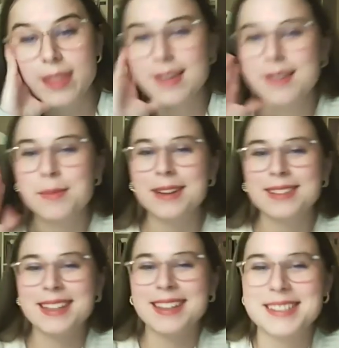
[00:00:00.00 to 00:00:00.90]
I think
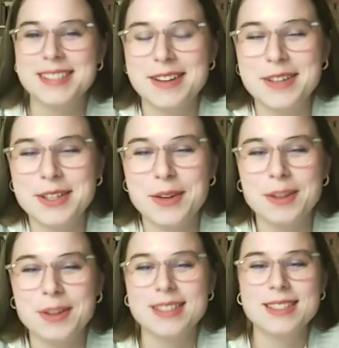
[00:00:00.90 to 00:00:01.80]
Martin is here in the
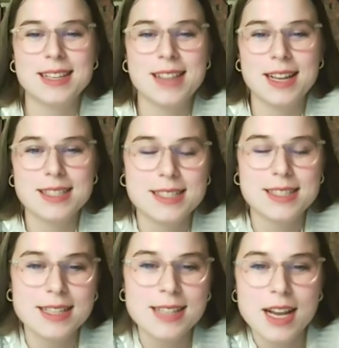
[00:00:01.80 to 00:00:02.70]
audience, and as he
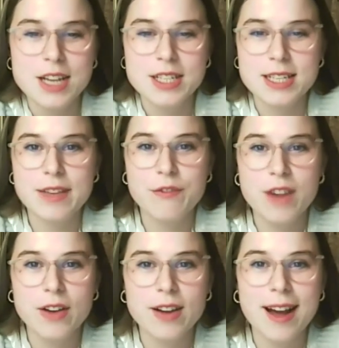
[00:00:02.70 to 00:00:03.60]
says, she's a
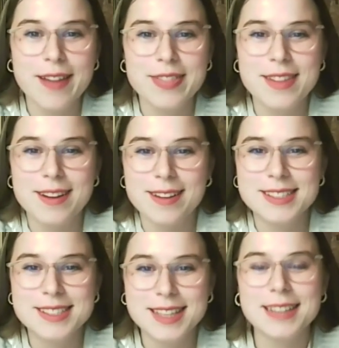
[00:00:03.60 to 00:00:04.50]
very
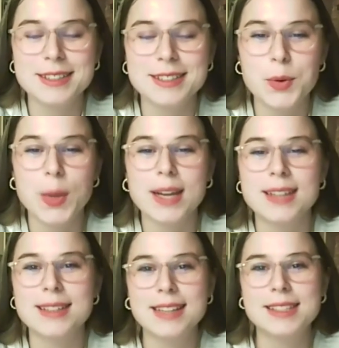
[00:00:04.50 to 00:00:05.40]
understudied
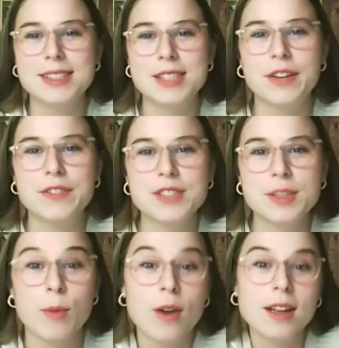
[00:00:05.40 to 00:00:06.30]
queen that deserves
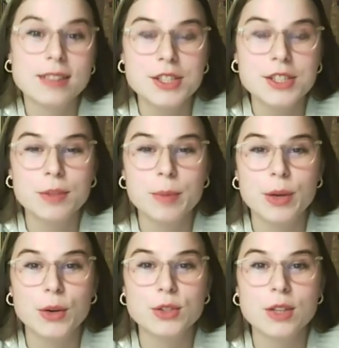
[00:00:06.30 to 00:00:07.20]
more attention,
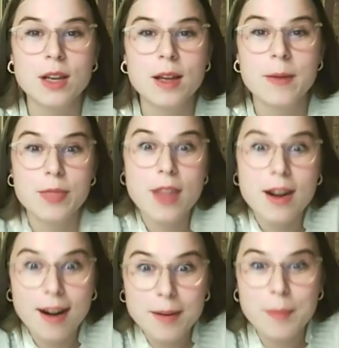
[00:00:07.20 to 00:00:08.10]
because there
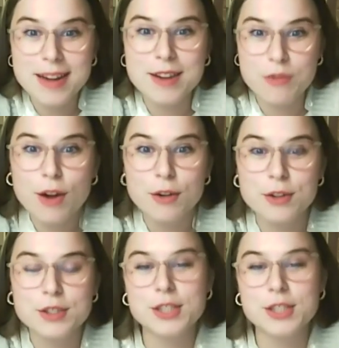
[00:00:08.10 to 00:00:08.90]
are many records.